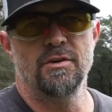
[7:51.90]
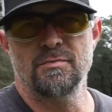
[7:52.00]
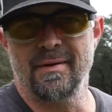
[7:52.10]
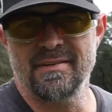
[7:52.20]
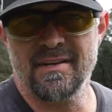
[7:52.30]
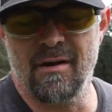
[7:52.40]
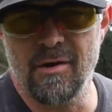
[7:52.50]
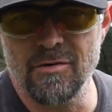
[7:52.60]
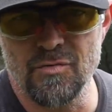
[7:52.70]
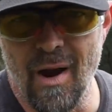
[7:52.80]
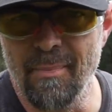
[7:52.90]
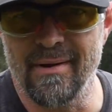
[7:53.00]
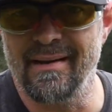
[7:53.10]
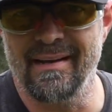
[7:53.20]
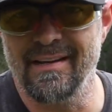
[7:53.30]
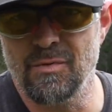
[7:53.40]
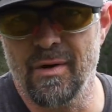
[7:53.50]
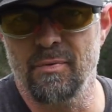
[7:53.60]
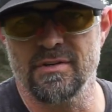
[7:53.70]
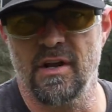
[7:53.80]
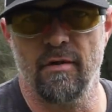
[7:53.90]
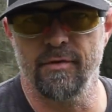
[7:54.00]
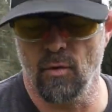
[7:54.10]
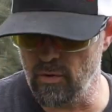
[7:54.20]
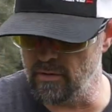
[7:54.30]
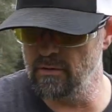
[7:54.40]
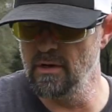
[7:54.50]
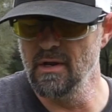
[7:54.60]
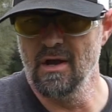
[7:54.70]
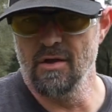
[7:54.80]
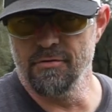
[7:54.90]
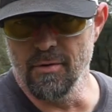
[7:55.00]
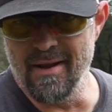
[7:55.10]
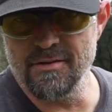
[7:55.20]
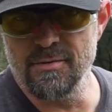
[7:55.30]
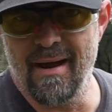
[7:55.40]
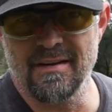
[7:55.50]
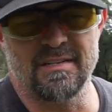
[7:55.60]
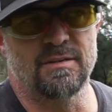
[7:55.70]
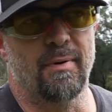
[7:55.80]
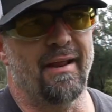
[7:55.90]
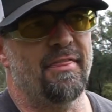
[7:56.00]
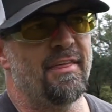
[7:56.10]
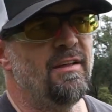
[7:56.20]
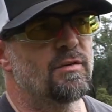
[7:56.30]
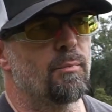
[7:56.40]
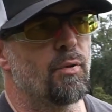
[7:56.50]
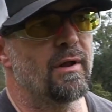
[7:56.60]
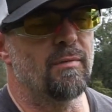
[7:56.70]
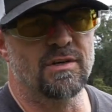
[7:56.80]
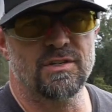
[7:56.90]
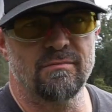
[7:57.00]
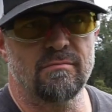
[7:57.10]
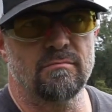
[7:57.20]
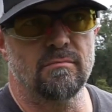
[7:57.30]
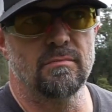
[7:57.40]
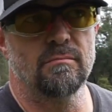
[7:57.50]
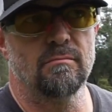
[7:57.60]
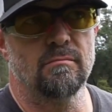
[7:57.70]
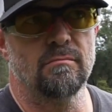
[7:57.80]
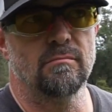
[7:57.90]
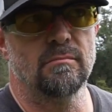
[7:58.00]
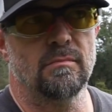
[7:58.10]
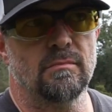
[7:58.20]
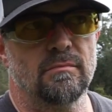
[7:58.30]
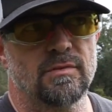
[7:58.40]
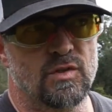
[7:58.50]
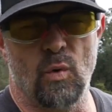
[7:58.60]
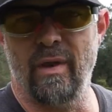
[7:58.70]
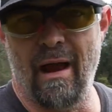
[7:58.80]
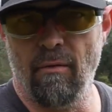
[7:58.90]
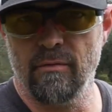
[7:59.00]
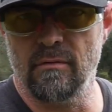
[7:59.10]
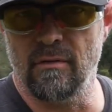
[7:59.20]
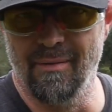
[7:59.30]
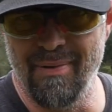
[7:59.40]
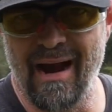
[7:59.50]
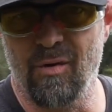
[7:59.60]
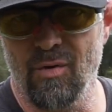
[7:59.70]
Use my discount code Drop It and get 20% off your order through Amen2 magazines. But I think they're pretty much sold out on back